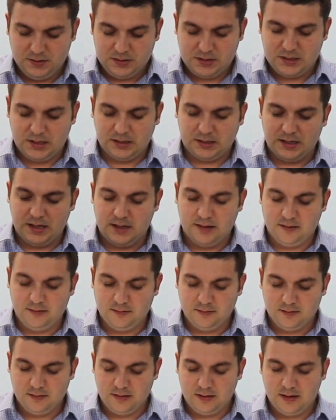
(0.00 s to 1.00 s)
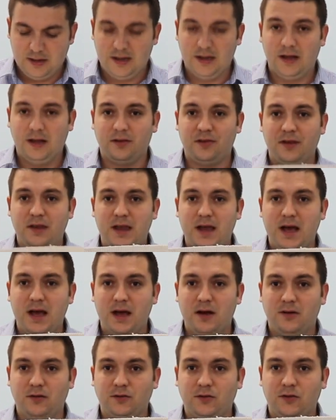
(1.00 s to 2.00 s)
Check that. It's
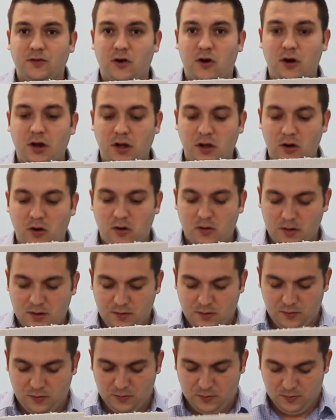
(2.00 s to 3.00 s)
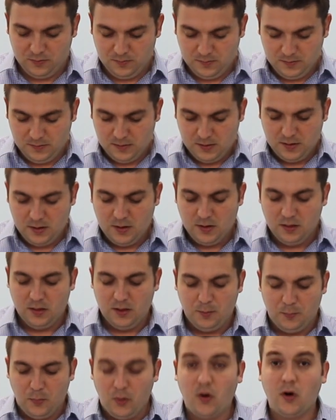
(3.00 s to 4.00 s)
now starting going through.
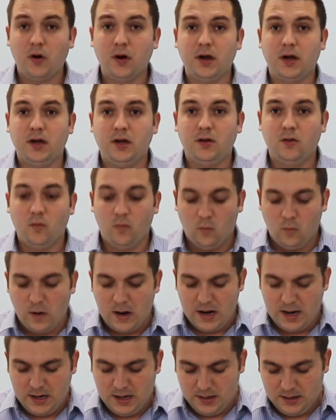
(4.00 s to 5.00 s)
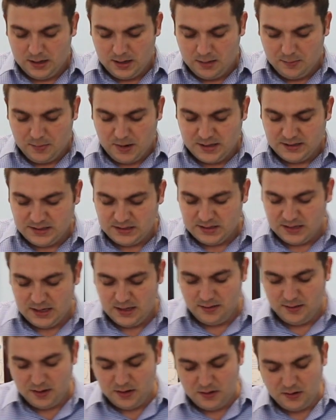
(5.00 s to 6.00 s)
The point, why am I
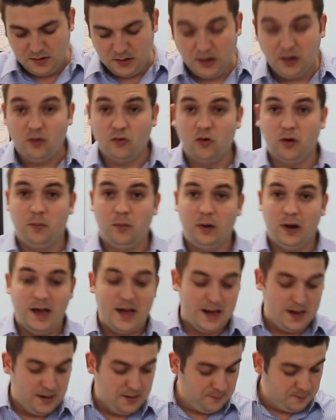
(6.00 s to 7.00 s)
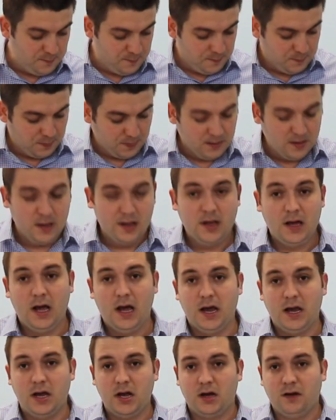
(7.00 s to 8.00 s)
saying that you need to apply
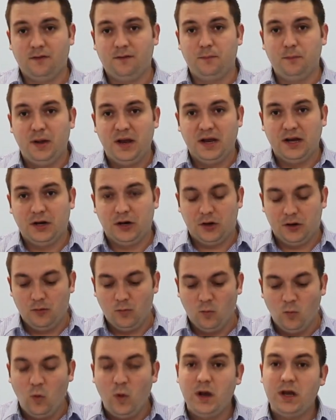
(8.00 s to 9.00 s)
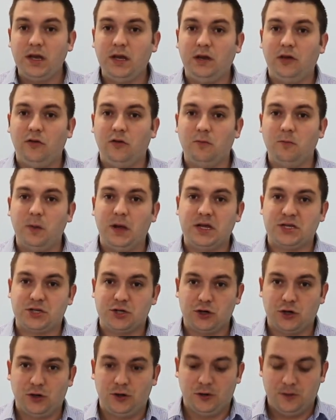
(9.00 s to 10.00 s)
enough vinegar? We need to make
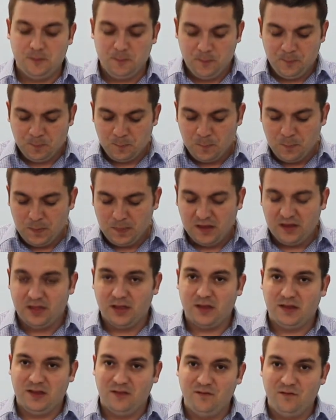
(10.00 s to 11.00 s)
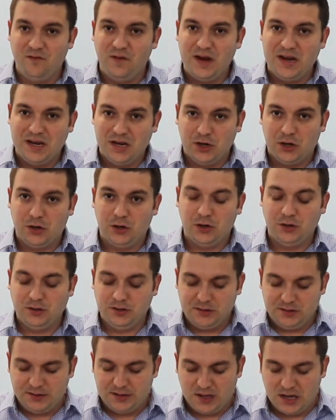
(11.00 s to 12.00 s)
sure that the vinegar
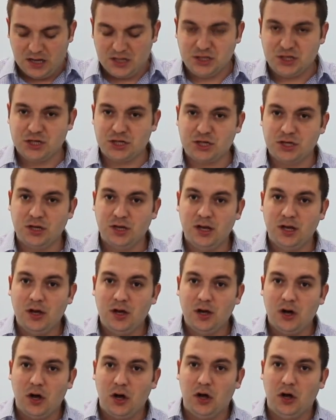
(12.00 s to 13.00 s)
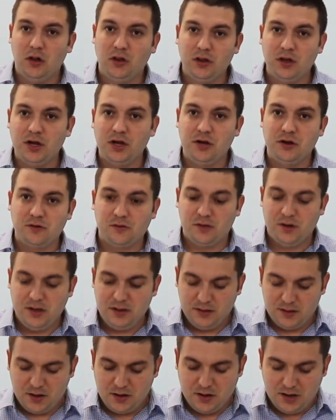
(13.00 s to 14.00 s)
touch all the
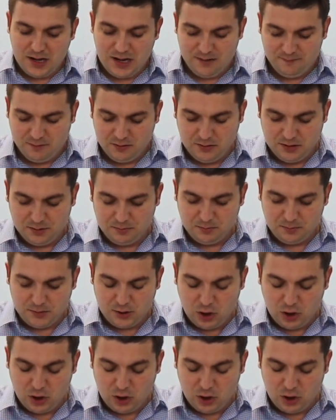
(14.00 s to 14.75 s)
urine that you have on the